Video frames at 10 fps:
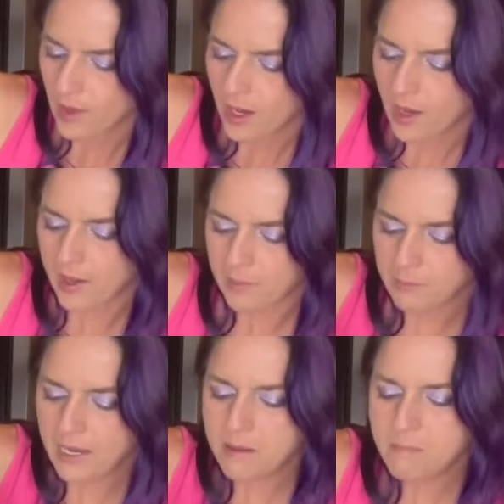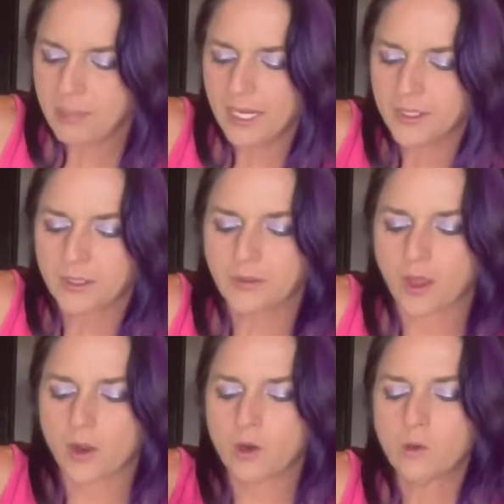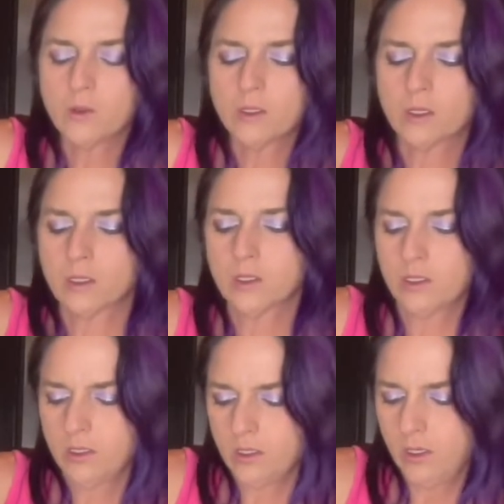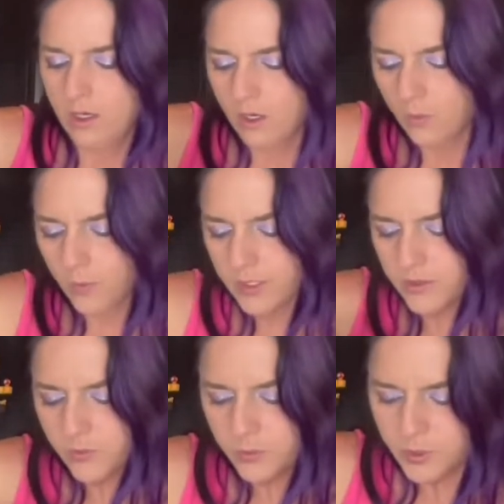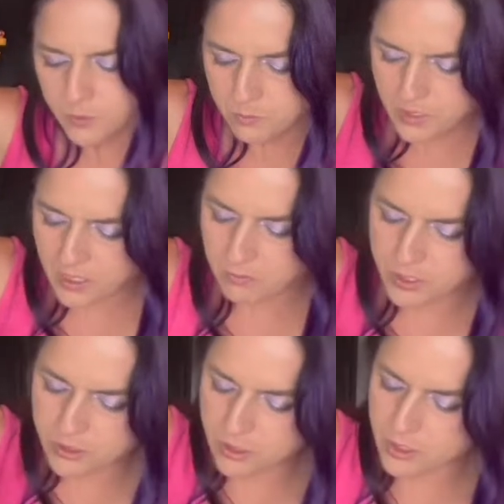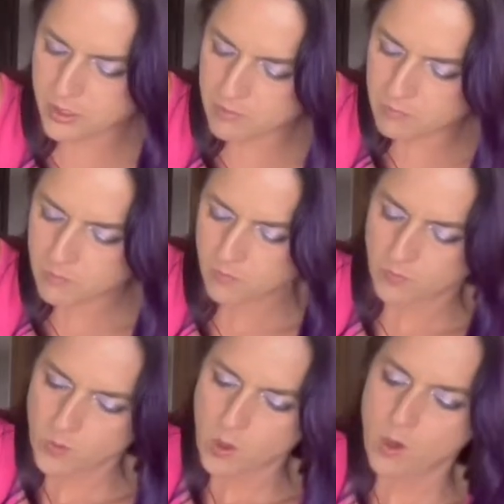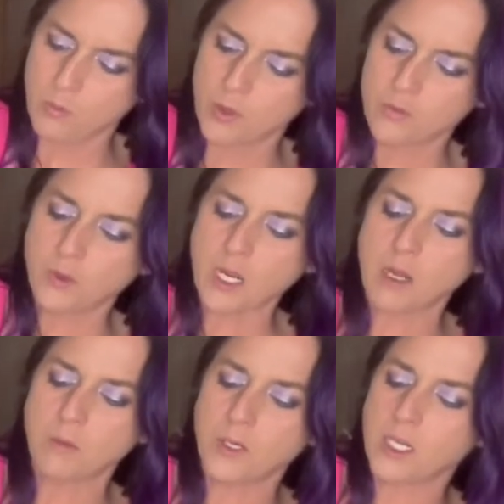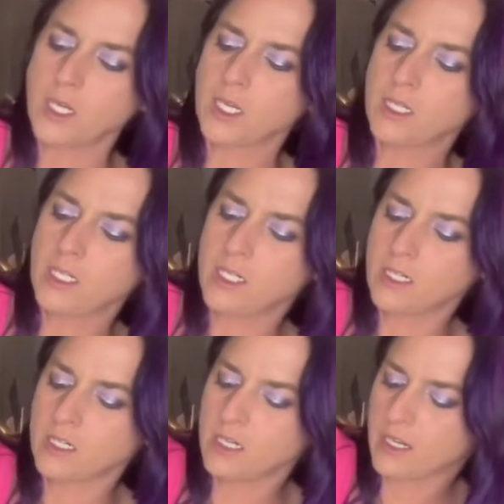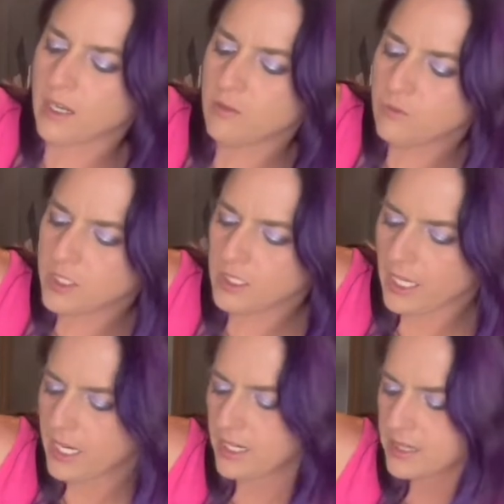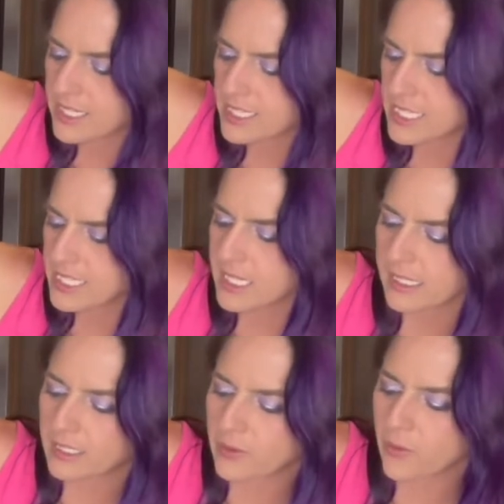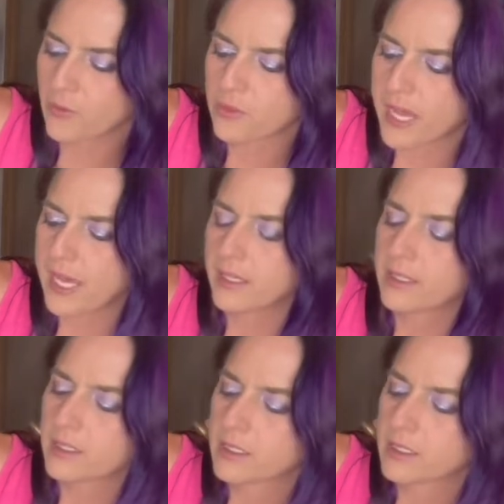Alright, my butter though was room temperature before I put it in here, and I feel like this is a little thin.